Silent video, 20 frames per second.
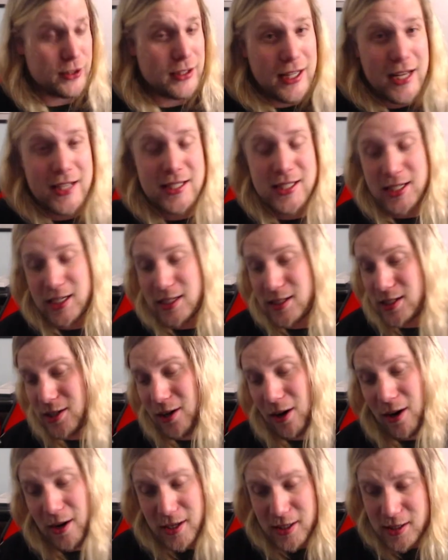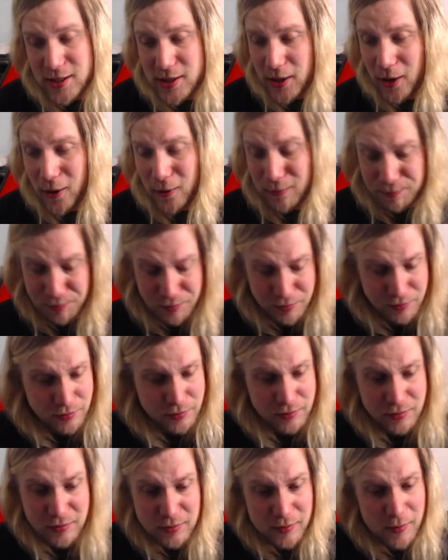Let's get started. So
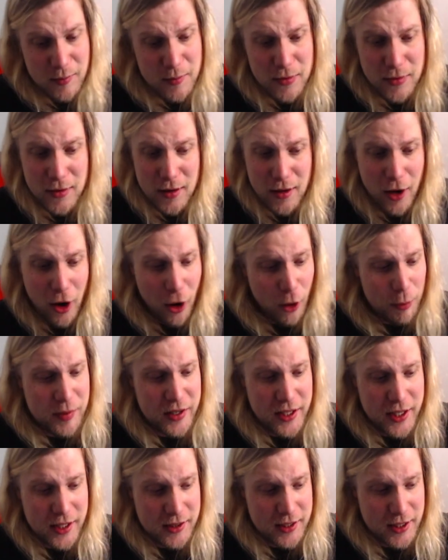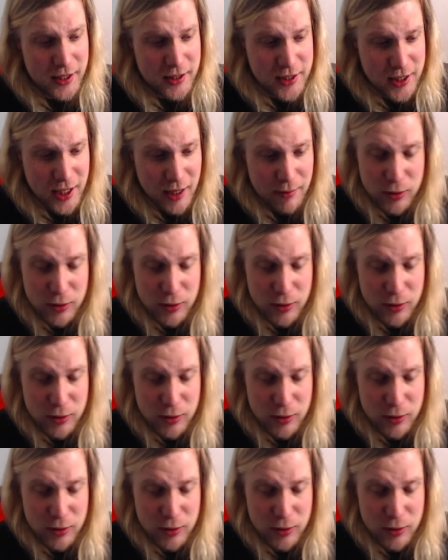opening things up.